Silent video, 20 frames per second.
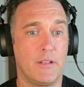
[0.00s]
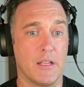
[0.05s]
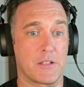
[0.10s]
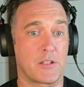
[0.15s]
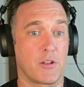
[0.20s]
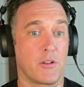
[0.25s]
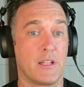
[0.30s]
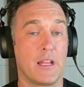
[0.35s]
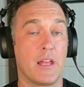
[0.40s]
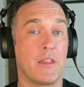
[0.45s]
Yeah,
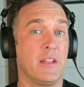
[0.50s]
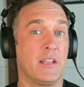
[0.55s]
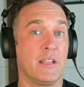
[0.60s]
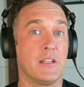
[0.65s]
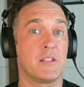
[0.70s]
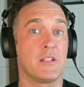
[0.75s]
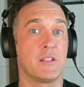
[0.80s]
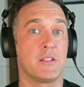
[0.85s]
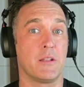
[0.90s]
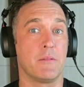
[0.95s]
so the other thing
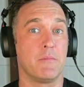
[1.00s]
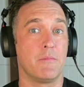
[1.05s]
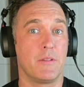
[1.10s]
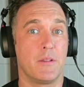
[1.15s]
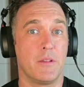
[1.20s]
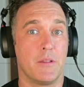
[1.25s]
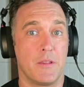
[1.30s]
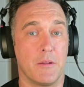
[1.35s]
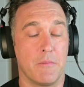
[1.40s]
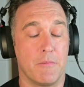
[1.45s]
is
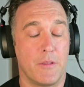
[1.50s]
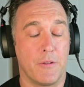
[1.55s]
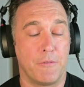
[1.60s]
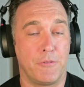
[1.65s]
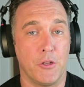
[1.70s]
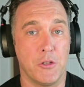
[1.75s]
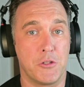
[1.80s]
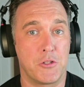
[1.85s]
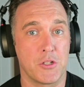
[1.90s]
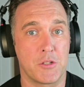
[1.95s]
the
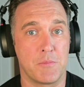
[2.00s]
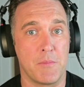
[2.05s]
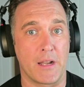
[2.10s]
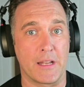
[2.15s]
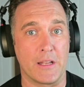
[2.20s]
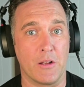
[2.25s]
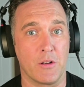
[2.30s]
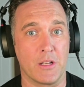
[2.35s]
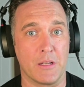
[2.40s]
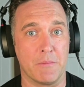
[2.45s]
futures
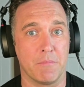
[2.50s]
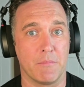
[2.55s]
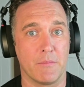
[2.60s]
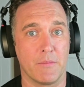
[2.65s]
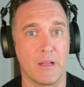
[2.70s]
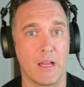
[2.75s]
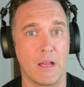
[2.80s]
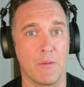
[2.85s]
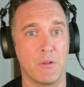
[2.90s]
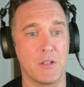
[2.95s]
money on him
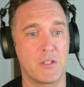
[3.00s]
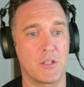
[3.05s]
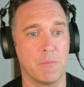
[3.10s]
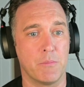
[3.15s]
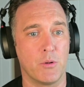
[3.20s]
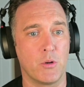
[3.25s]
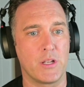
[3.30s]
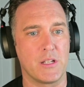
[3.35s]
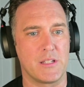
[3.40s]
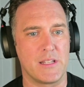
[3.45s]
with some
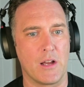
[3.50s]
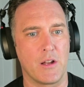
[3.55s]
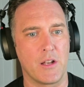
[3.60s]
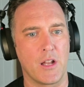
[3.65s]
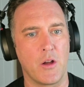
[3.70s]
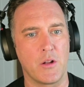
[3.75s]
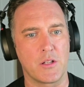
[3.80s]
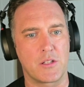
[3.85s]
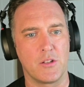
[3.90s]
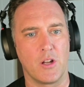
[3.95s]
bookies. Now, I
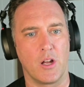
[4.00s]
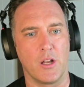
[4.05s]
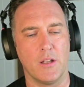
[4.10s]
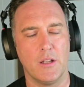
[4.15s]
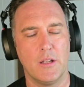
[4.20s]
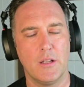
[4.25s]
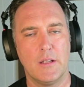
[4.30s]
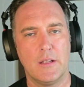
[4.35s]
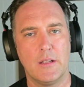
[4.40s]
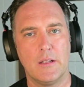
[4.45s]
know it's not
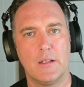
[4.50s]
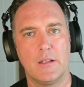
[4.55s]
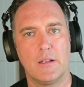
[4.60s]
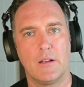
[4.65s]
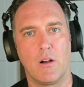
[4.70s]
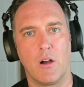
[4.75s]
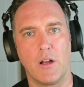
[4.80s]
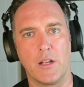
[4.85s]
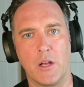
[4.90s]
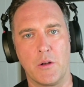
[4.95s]

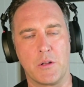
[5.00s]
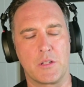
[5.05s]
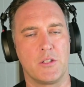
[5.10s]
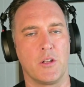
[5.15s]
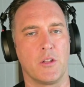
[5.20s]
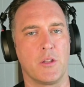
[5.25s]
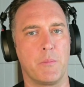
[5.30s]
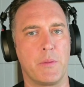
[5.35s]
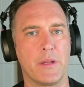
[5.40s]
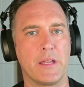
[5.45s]

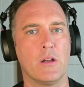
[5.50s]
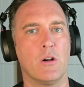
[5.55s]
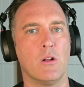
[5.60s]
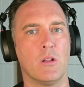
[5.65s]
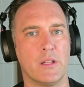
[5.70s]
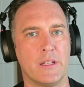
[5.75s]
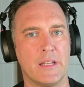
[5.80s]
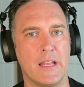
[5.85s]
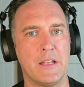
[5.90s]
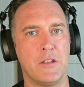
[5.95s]
the
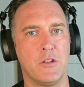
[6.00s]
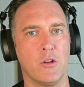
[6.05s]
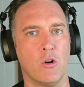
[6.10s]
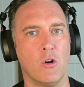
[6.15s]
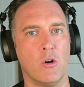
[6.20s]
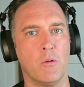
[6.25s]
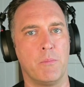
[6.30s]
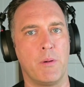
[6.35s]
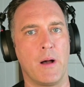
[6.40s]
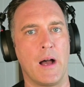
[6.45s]
be-all and
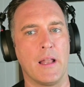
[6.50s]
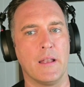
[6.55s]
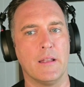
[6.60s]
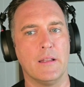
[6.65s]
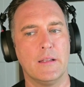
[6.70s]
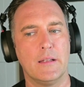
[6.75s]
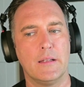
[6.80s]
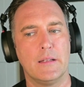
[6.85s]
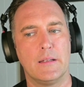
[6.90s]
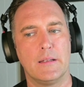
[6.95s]
end-all, but
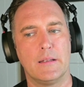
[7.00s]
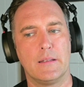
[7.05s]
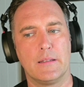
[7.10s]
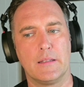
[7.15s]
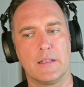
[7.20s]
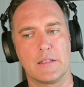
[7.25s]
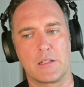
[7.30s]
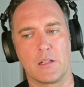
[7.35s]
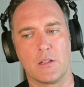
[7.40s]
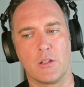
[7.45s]

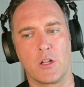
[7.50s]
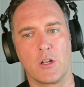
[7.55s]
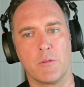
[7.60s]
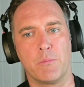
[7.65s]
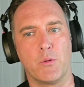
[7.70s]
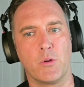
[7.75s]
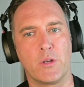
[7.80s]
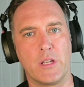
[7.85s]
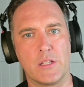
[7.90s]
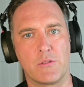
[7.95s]
there's a lot of
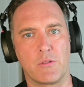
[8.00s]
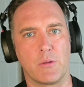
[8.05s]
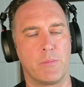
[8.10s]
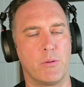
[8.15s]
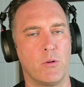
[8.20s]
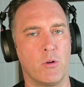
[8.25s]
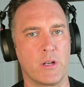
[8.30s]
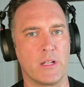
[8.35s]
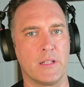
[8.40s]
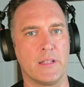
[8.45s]
bookies
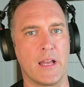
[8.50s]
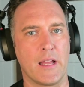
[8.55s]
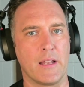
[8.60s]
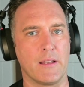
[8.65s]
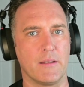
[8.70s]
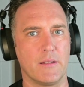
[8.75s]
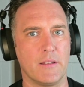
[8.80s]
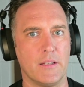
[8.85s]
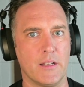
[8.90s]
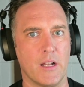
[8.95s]
reporting that,
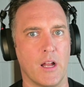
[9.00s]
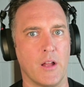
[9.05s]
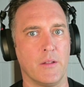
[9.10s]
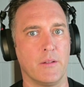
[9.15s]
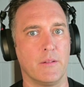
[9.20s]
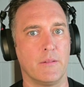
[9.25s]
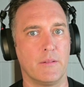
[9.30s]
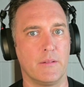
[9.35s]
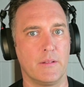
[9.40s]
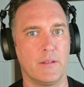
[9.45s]
you
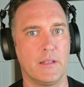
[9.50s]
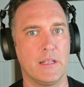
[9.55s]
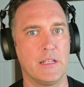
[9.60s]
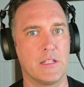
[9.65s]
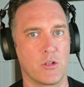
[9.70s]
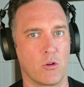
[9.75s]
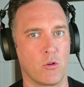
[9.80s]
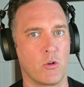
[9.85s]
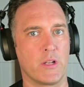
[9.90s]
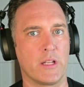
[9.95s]
know,
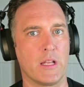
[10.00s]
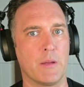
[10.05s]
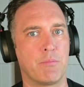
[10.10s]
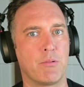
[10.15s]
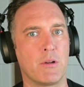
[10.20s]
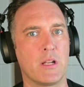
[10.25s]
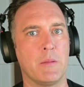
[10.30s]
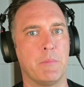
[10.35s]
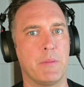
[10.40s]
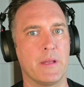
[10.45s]
he's already a
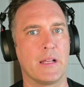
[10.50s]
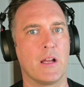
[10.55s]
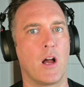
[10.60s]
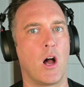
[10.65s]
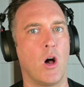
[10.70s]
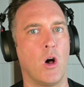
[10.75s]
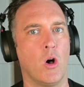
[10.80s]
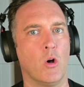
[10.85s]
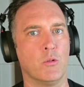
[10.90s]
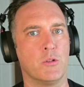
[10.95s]
pretty big
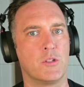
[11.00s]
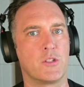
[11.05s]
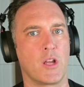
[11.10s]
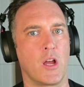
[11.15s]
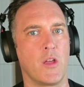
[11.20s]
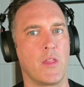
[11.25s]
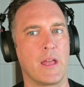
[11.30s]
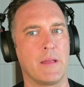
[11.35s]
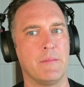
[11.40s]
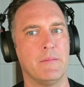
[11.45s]
hold,
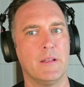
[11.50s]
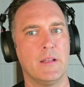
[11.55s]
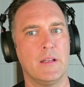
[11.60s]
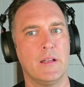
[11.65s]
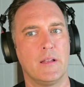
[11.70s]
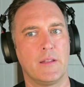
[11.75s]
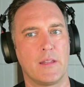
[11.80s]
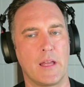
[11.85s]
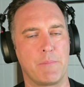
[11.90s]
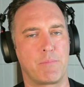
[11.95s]
so they
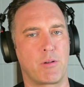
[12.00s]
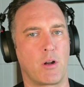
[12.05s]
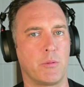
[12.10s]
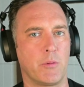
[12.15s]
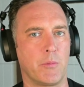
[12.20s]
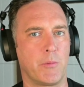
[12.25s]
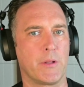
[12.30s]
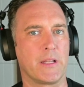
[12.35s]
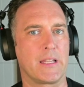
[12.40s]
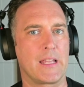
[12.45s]

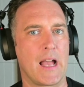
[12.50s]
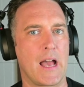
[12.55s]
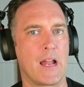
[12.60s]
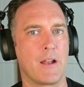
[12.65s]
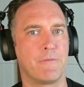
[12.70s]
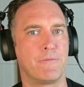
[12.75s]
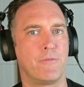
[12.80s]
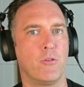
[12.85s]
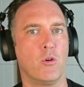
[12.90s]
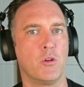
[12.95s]
probably can't
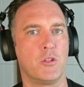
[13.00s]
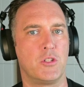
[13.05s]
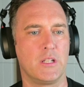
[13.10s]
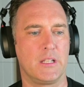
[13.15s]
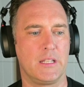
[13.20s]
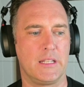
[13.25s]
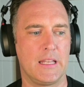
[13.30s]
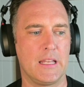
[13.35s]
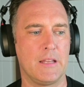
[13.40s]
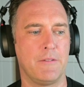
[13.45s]
afford to
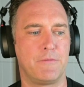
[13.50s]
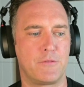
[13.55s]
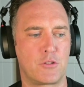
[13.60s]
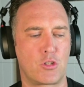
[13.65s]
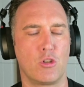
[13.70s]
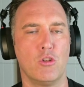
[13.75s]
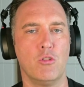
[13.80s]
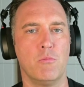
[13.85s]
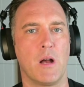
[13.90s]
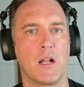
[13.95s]
give
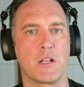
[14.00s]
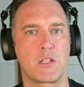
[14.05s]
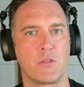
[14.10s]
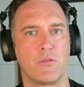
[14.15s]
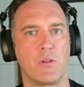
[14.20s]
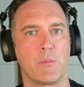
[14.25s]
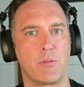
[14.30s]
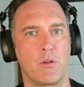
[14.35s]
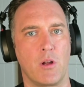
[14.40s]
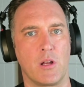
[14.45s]
too much
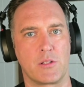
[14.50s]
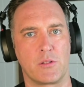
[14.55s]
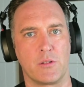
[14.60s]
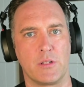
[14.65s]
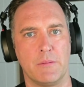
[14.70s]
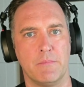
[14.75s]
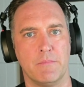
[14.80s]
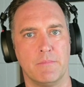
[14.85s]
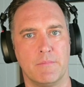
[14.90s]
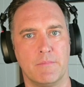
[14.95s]
of a price on
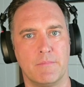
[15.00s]
him.